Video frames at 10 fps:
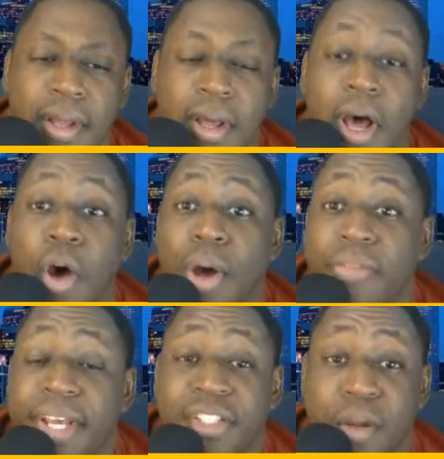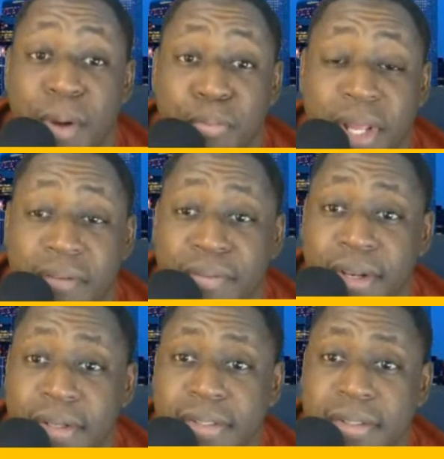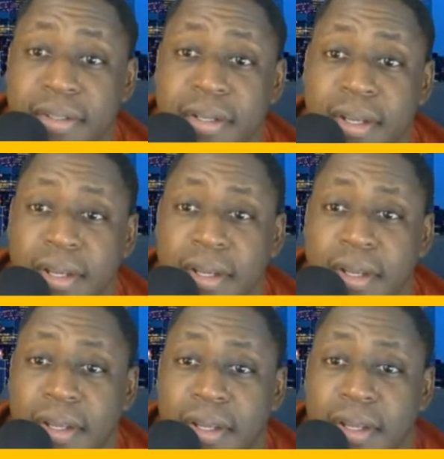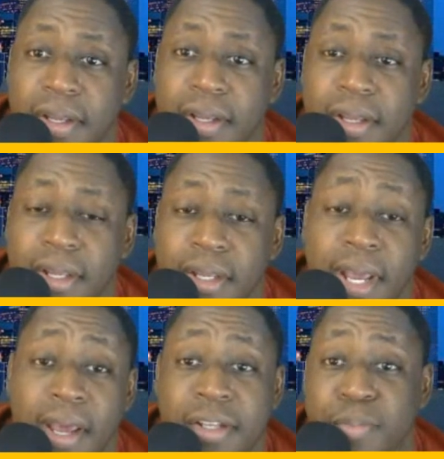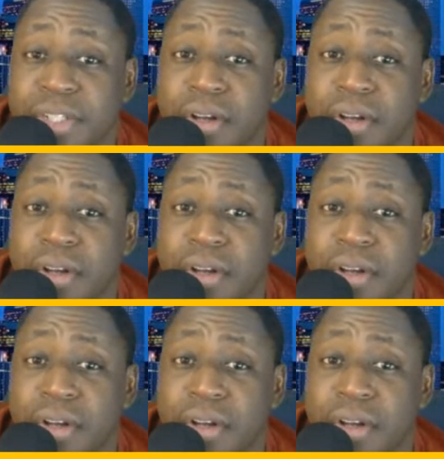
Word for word: oh, I think he's talking about Planet Fitness. Yeah, especially